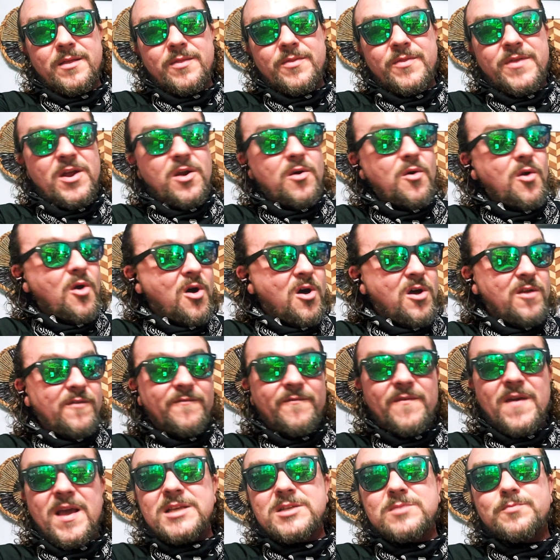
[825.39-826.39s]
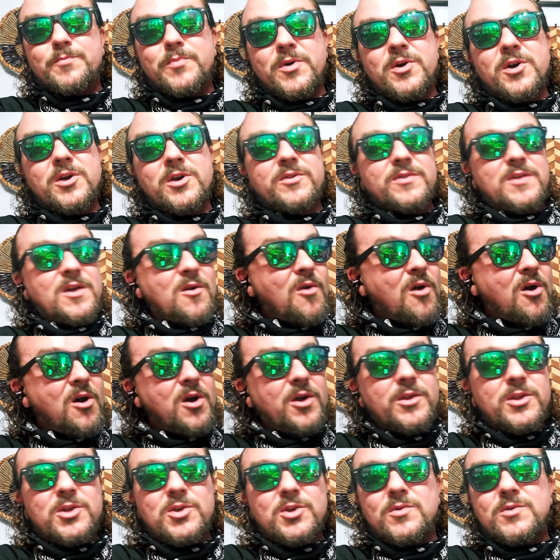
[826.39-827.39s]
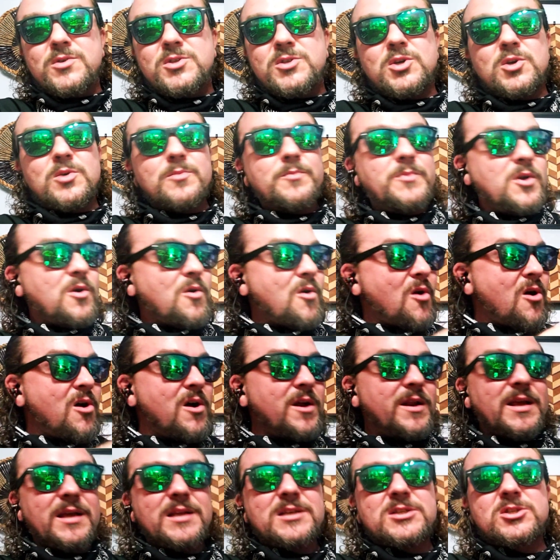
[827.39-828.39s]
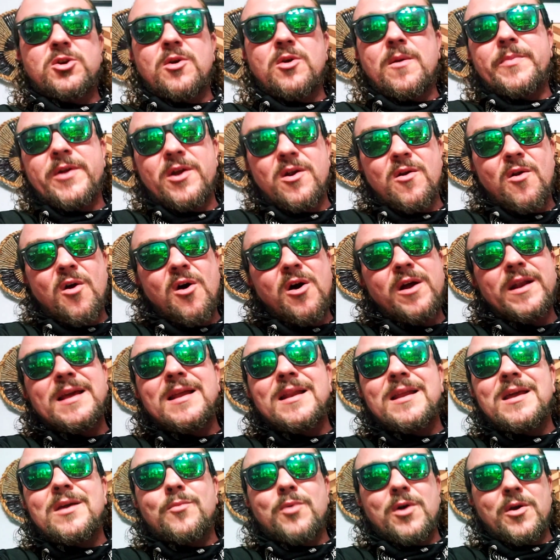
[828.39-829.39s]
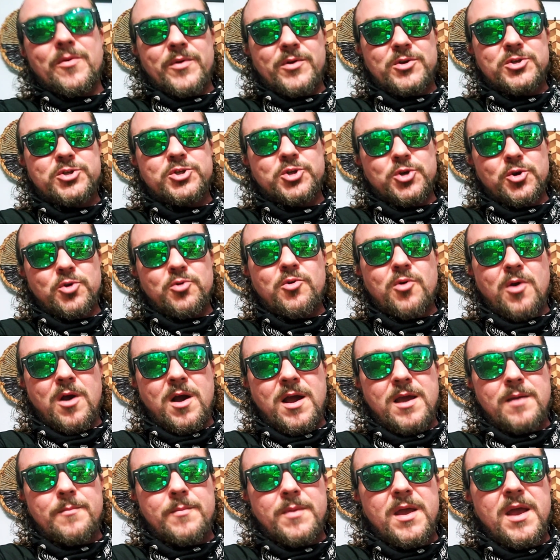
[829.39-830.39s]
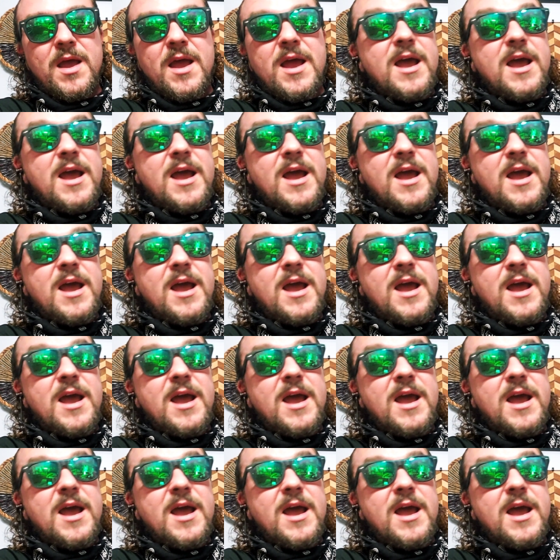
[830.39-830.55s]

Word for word: They're on Facebook, they're on YouTube, they're on Instagram, they're on anywhere there's true crime,